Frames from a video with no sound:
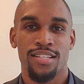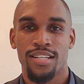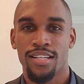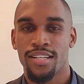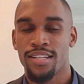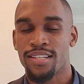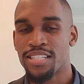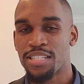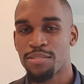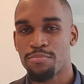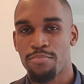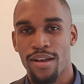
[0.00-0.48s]
an
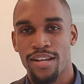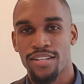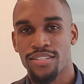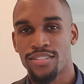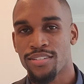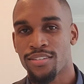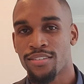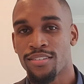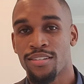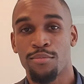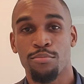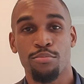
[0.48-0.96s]

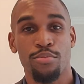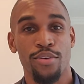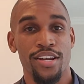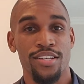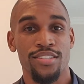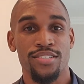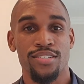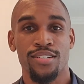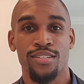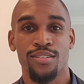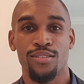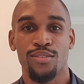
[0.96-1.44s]
inspector, an
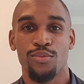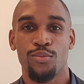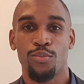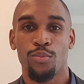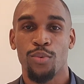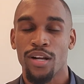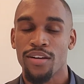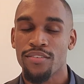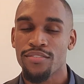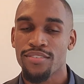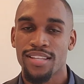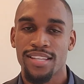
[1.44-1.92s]
appraiser,
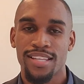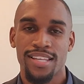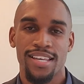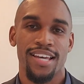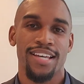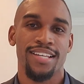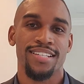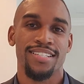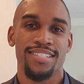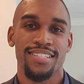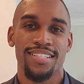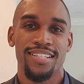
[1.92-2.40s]
whatever the
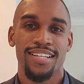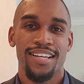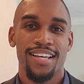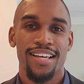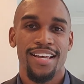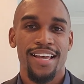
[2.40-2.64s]
case,